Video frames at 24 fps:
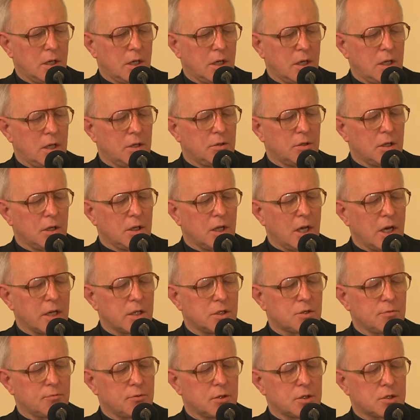in the light
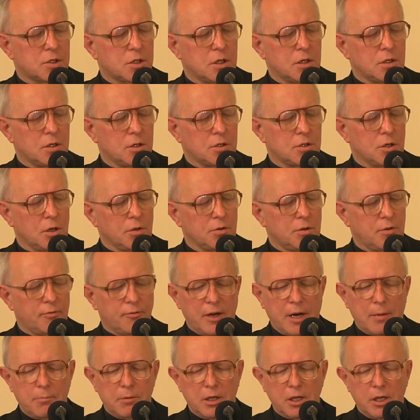of the Synod on the
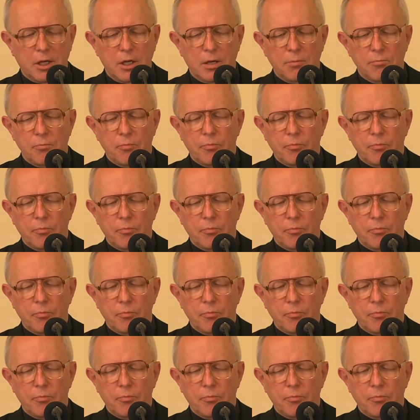Family.